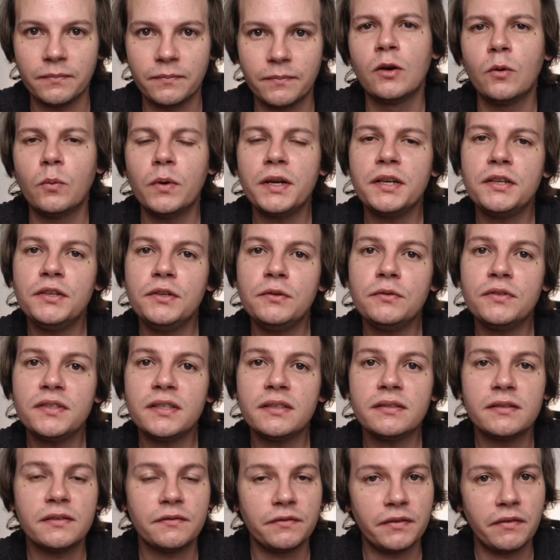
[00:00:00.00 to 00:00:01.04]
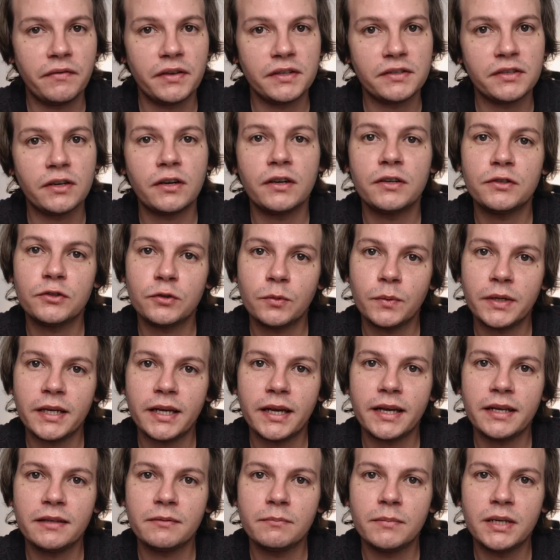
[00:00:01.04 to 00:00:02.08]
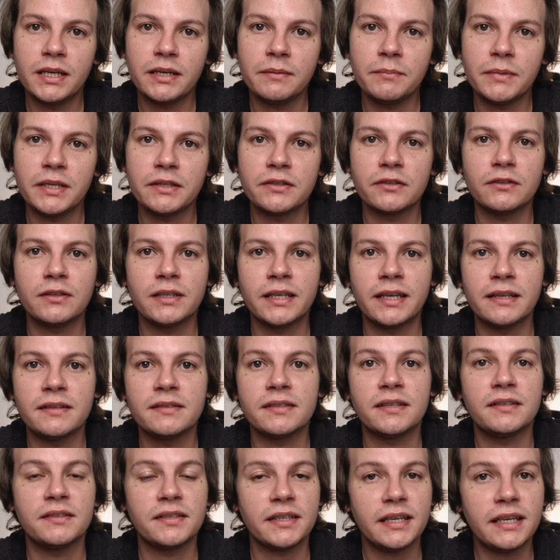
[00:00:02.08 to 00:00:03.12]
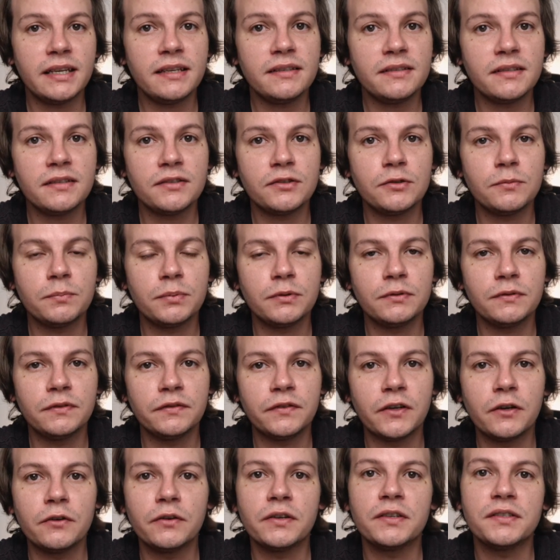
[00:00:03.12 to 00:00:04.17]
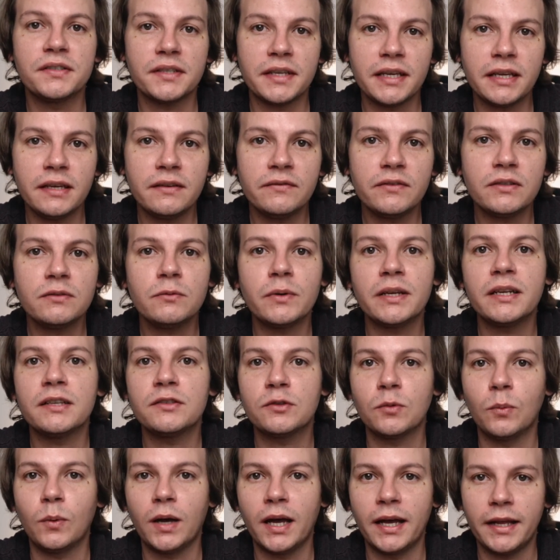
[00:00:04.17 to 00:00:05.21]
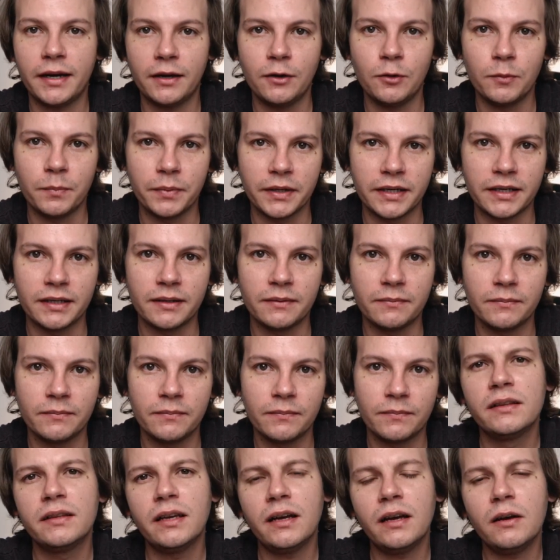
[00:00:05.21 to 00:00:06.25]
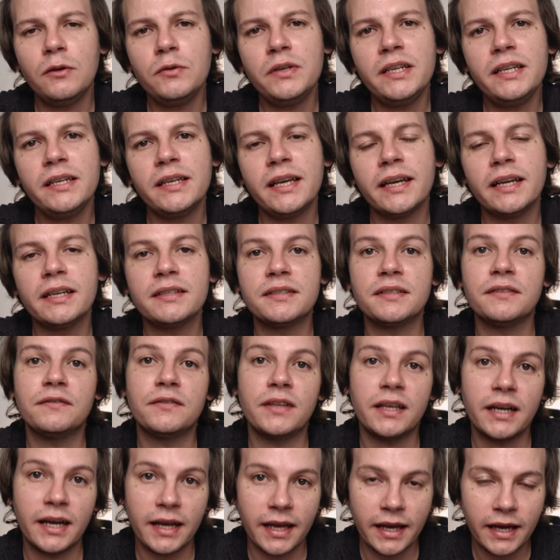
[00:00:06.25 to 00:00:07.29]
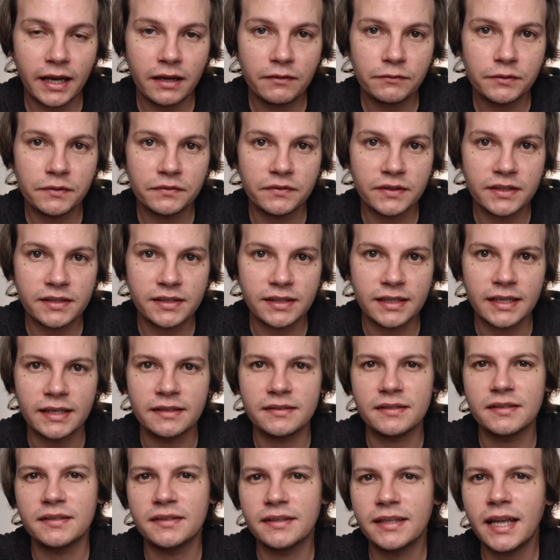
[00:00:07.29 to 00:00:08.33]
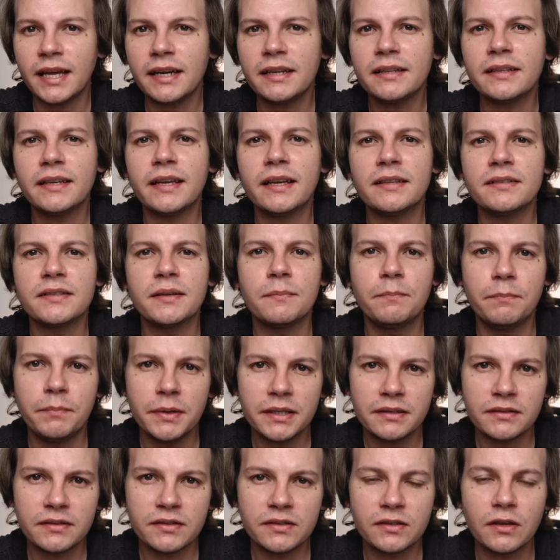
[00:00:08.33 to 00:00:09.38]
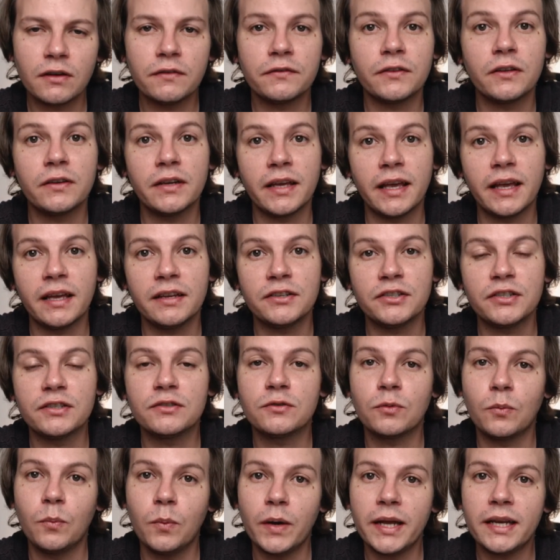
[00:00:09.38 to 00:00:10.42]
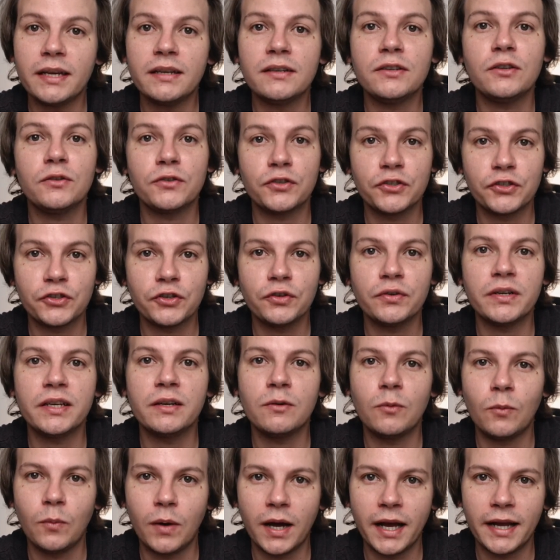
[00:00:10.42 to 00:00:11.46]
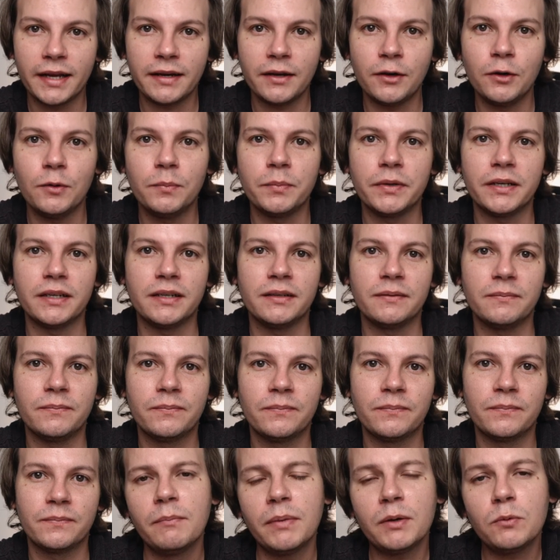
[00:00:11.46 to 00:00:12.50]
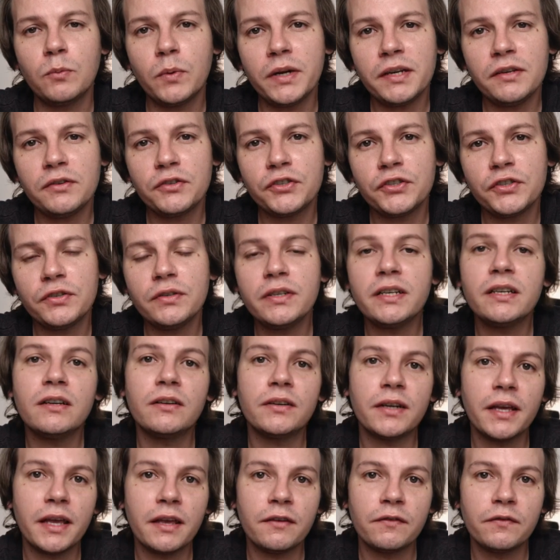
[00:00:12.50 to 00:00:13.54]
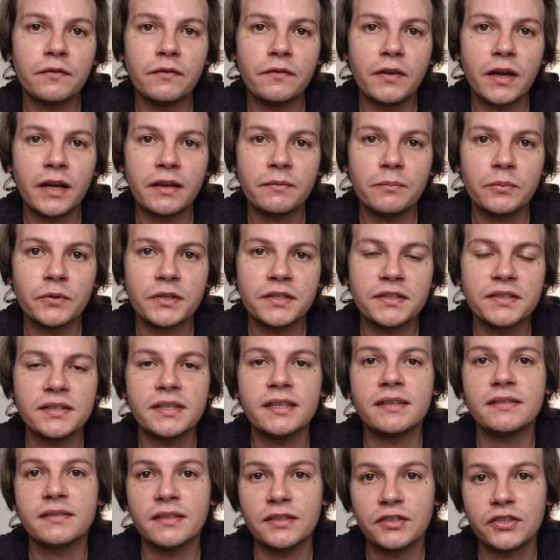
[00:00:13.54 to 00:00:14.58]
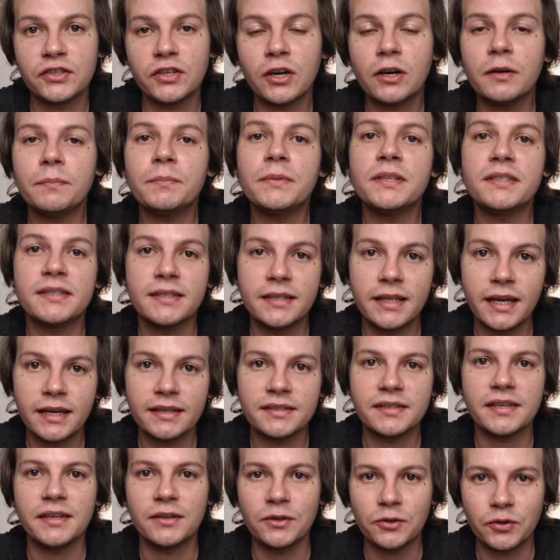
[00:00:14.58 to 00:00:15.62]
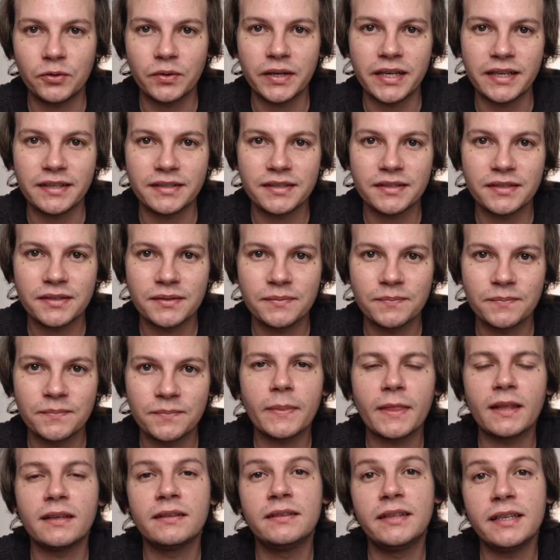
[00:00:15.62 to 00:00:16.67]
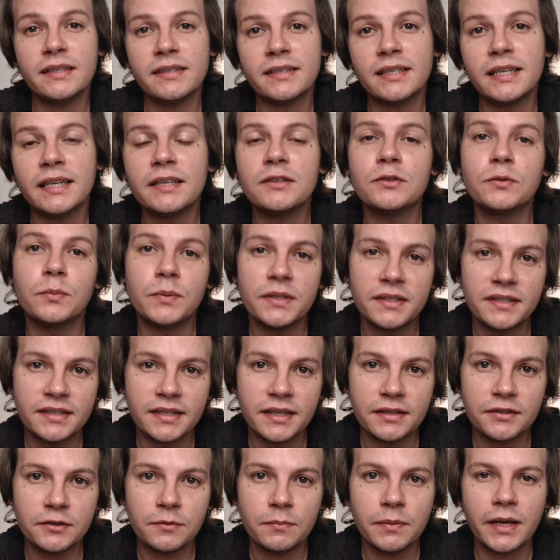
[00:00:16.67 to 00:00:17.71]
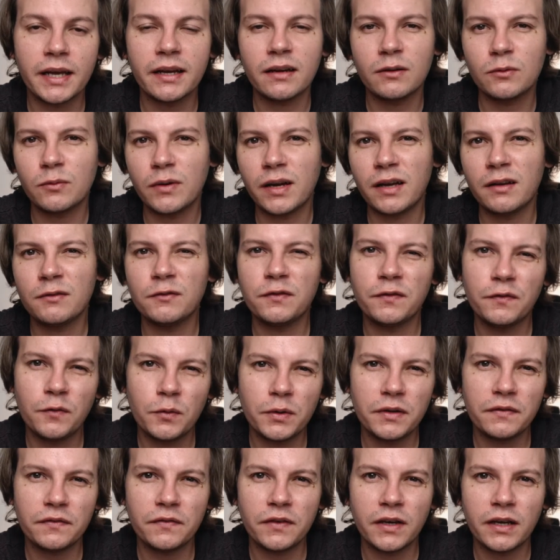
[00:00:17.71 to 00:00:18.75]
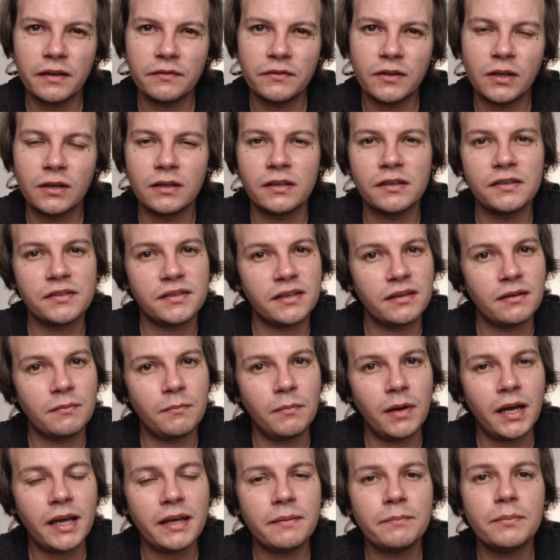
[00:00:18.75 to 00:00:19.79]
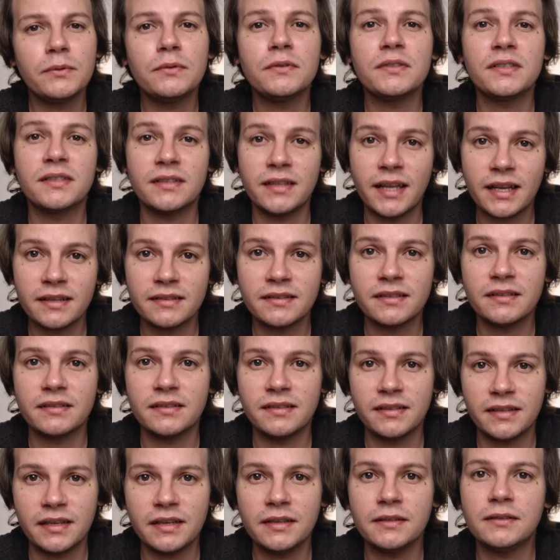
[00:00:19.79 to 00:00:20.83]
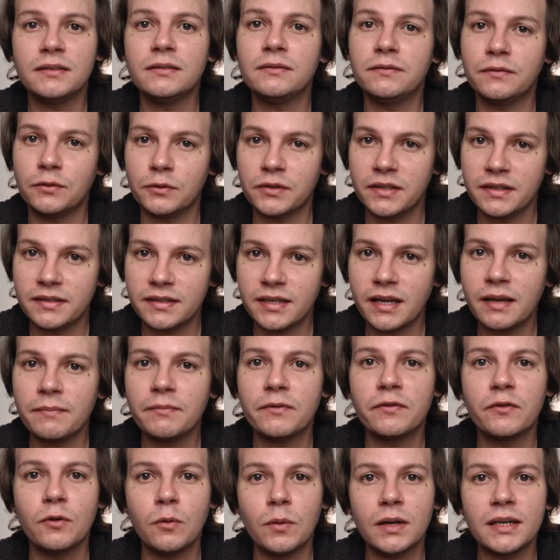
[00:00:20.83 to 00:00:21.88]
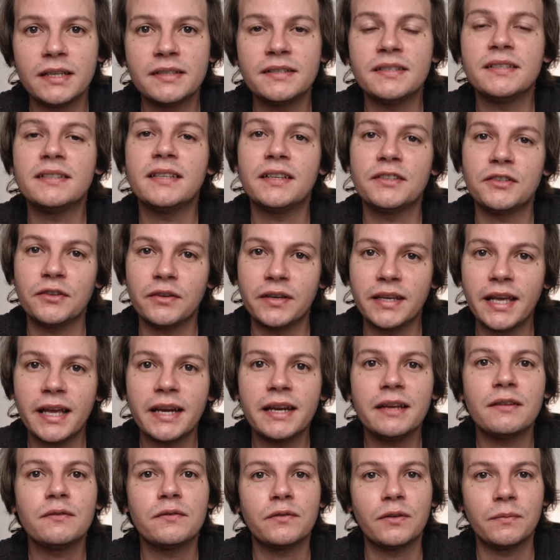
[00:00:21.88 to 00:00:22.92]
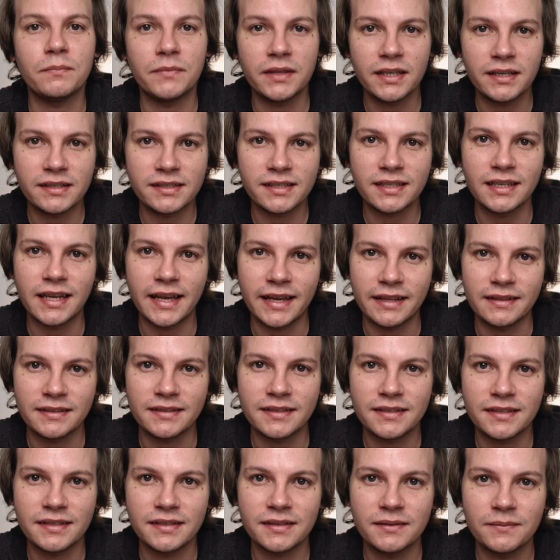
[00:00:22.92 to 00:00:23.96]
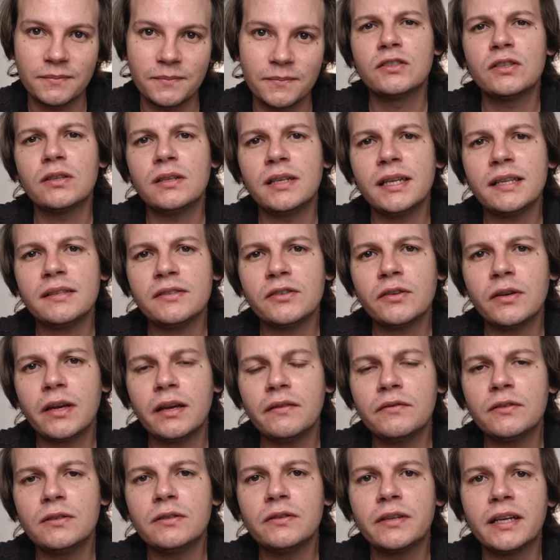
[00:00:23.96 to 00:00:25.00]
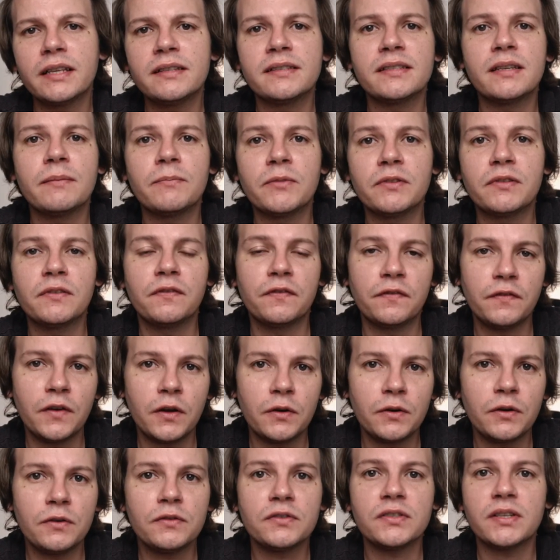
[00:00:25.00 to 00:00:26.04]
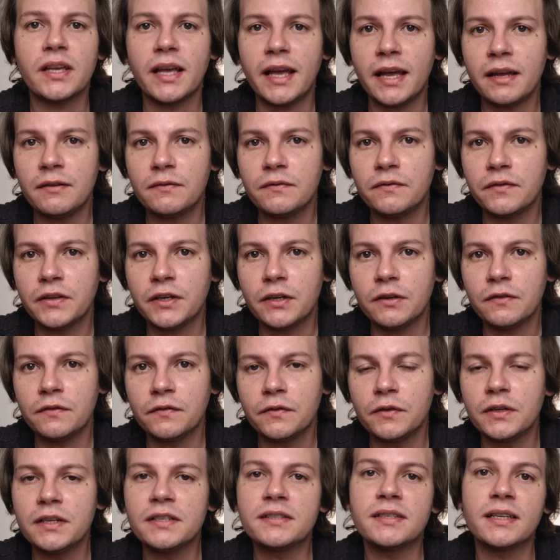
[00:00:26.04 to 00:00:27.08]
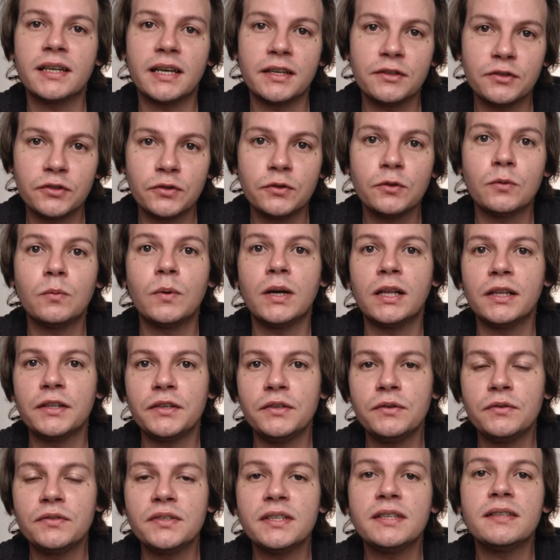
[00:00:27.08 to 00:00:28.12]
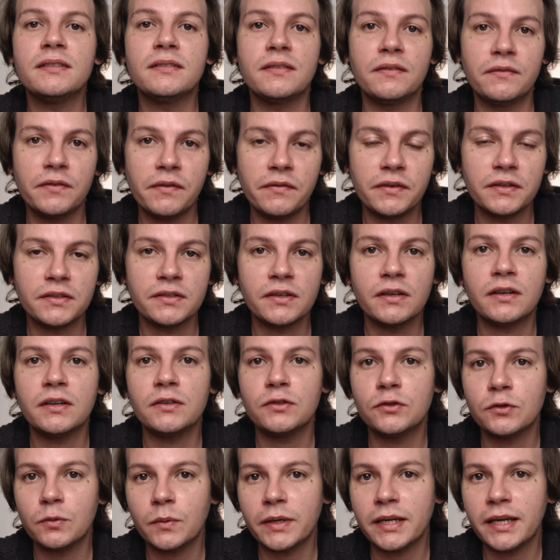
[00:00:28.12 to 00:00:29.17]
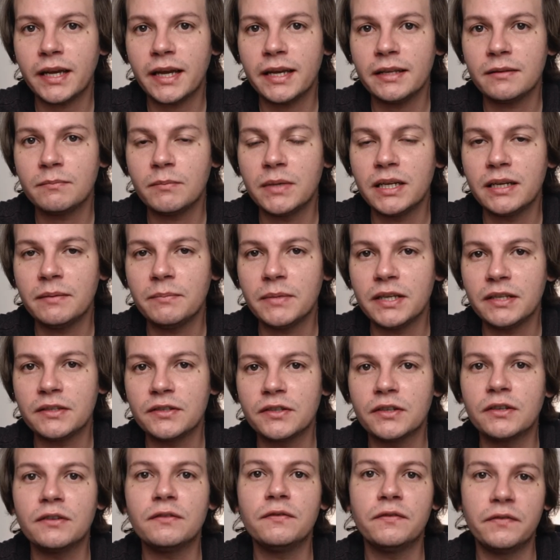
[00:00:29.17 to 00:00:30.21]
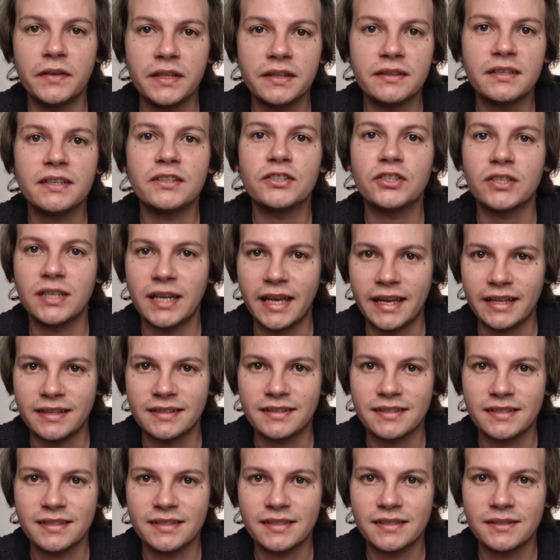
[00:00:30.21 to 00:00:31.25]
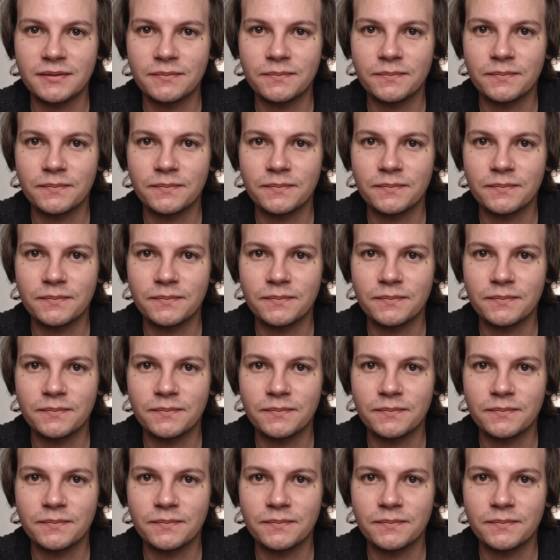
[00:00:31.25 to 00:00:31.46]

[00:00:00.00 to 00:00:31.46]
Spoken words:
When using the Vivitar 28mm lens, it's easy to pull focus even when it's wide open. The only negative that I have with this lens is that it gets a bit soft on the edges when you're shooting wide open. But when you're shooting on f5.6, the sharpness does increase. This lens would set you back around $45, and in my books that's a steal for the type of quality that you're getting from this lens. So let's go have a look at some of the photos and video footage that I took while using the Vivitar 28mm vintage lens.